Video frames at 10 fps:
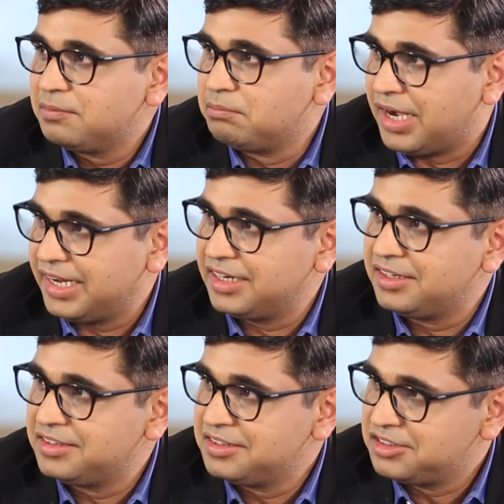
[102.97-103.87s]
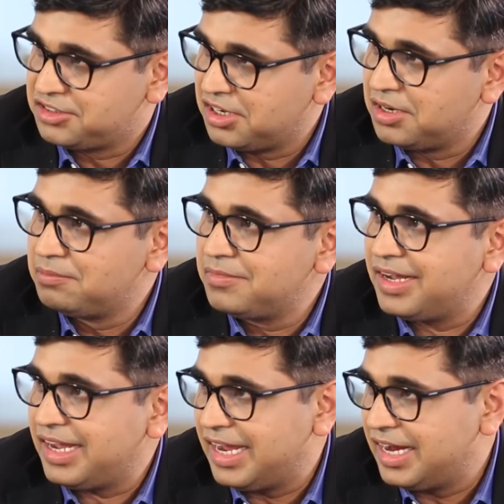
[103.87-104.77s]
buying term
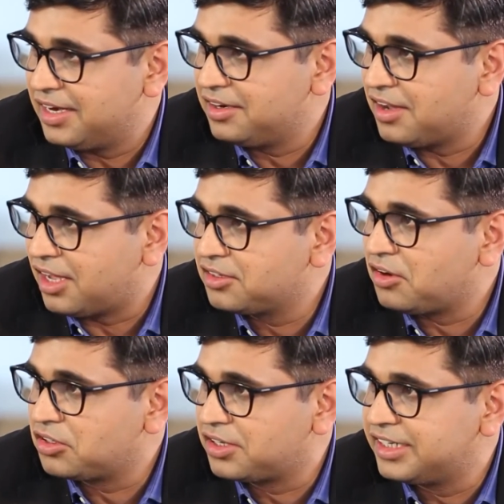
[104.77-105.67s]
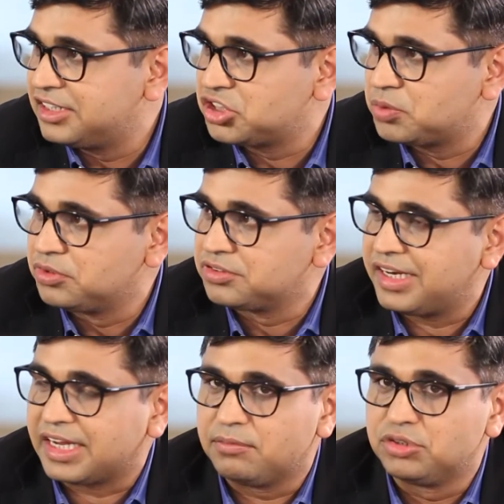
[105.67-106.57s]
and other alternate instruments
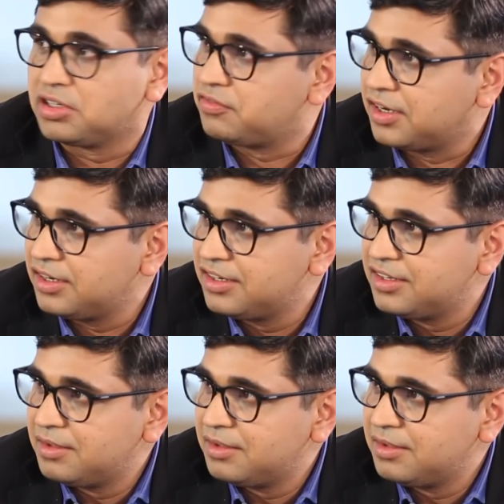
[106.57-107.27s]
like mutual fund,